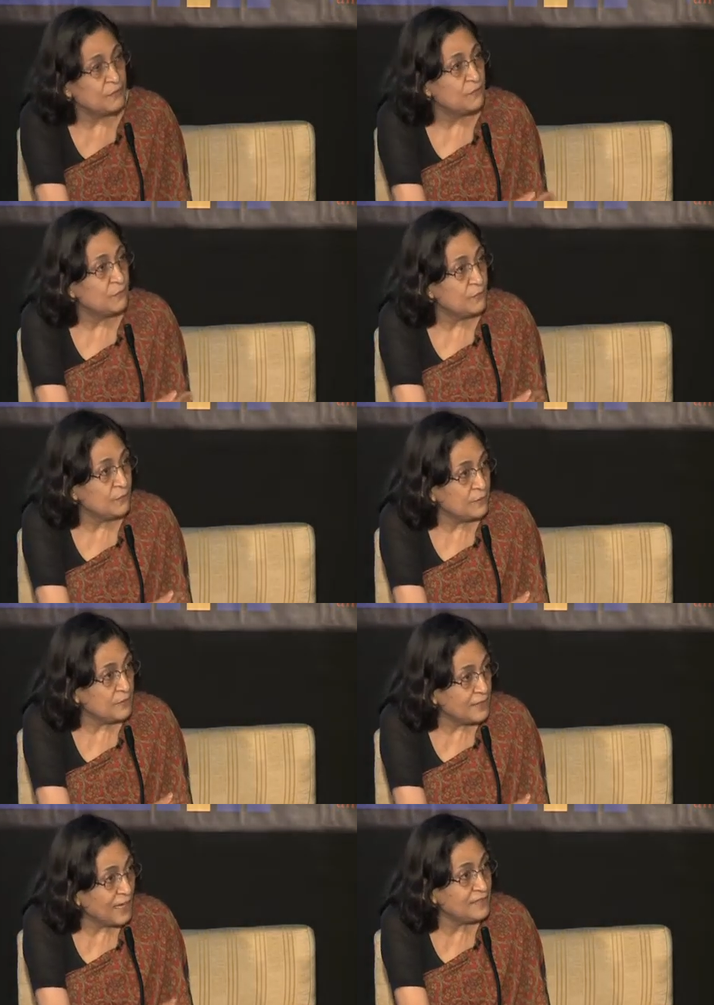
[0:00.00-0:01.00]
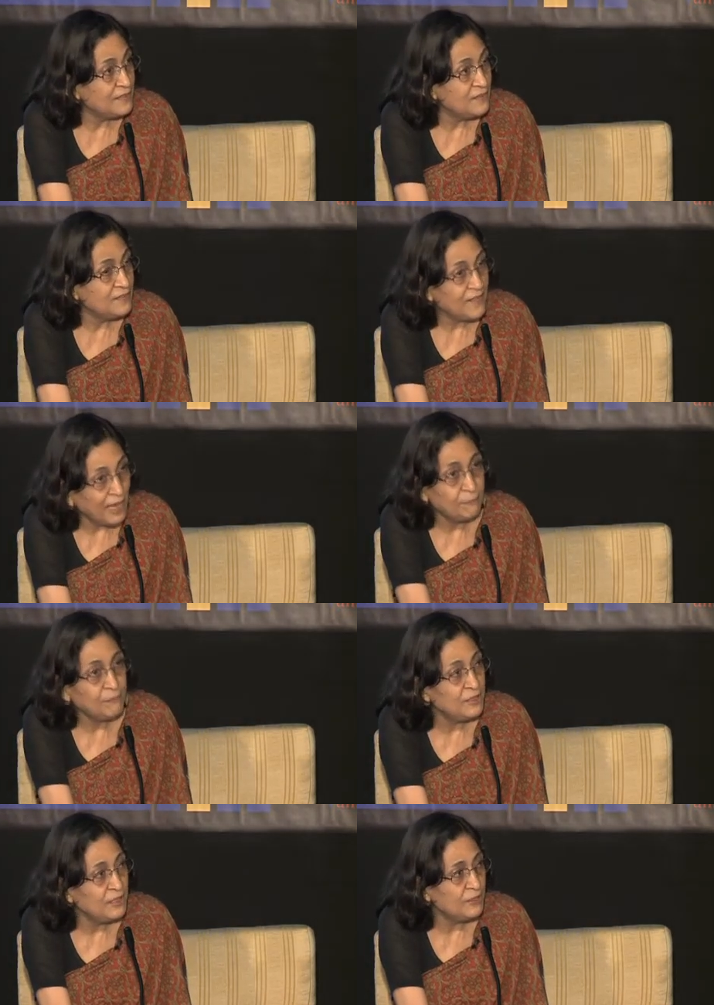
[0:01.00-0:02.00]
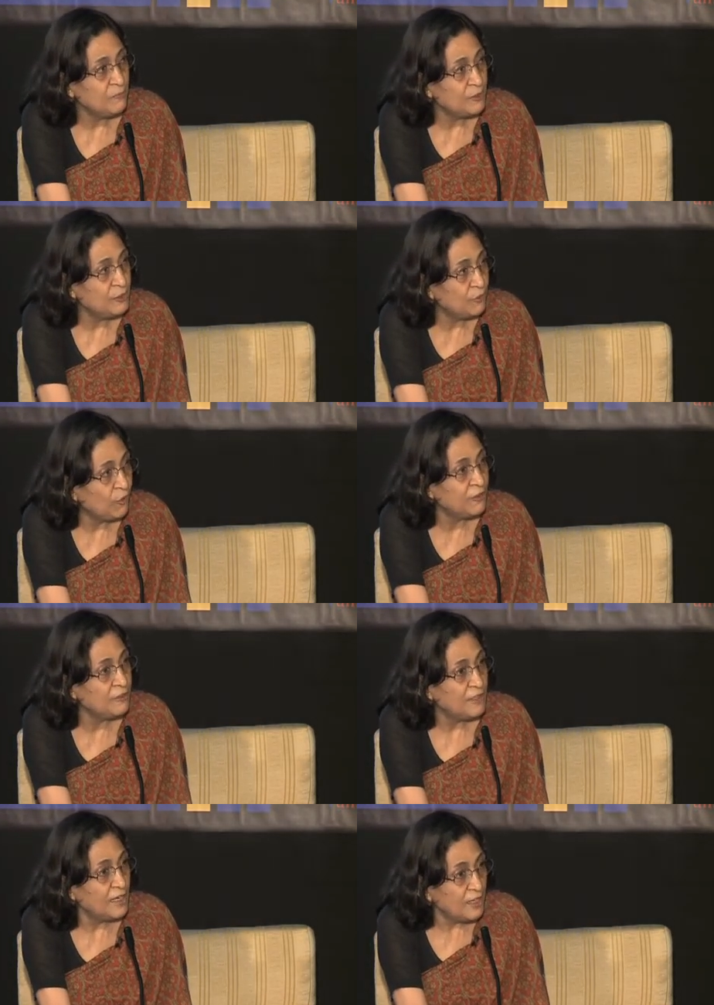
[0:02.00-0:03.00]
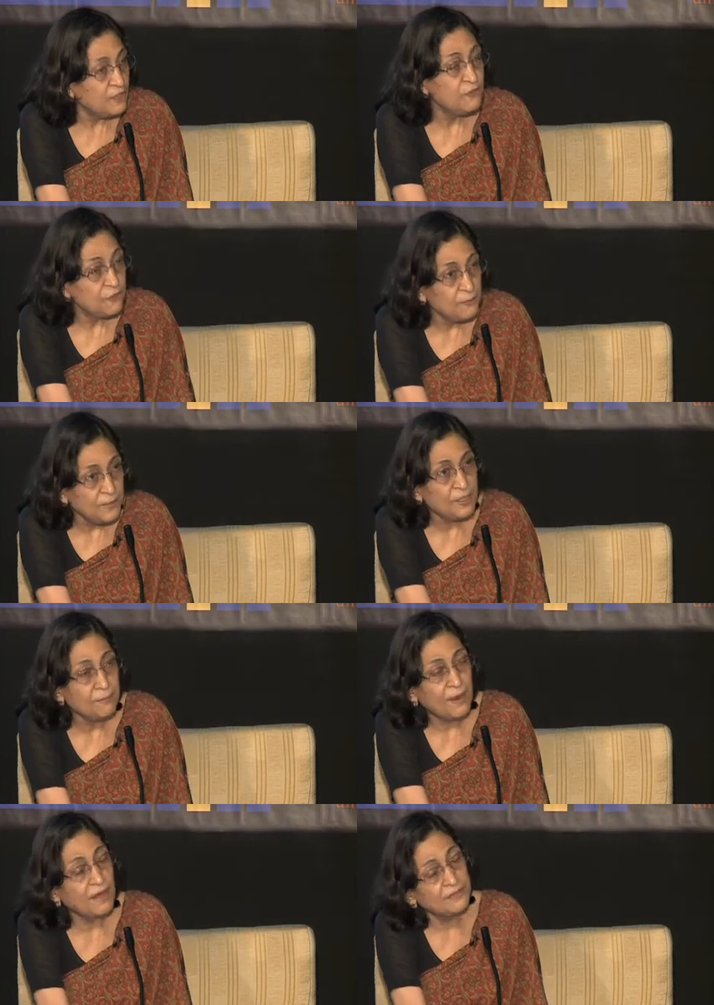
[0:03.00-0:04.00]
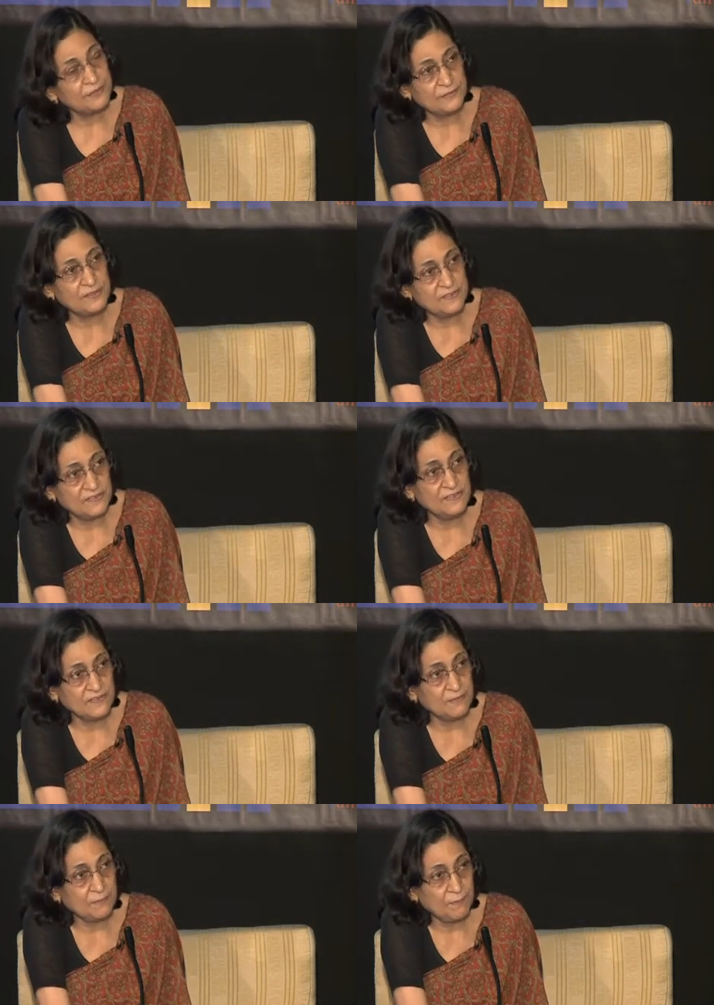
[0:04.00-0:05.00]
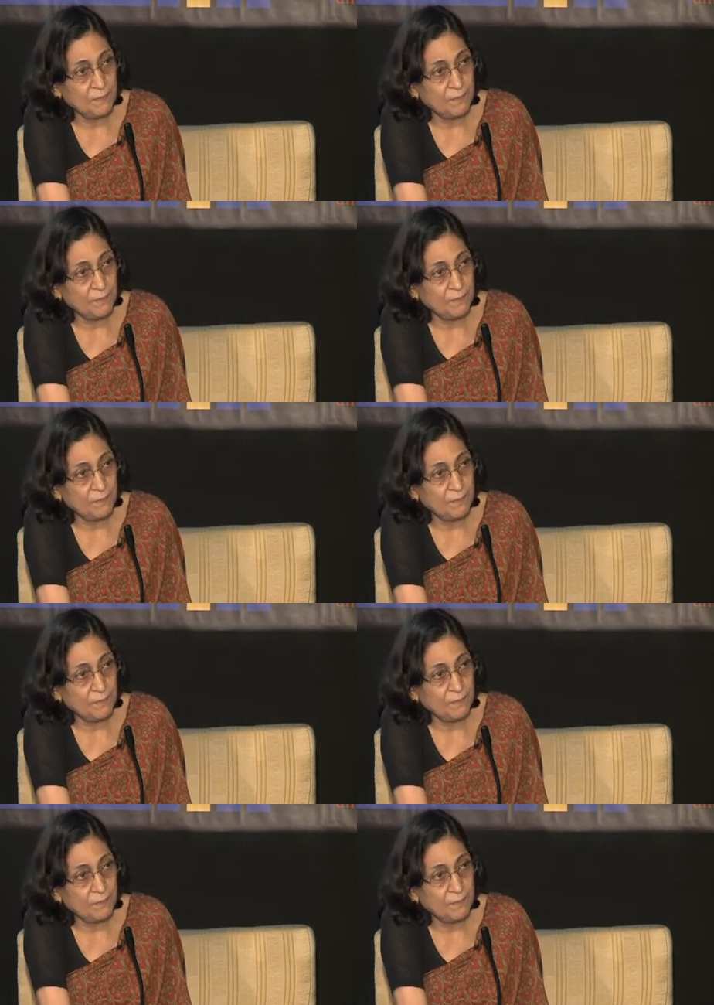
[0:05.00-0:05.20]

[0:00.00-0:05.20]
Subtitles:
So that is happening, but not, it should be a part of the system.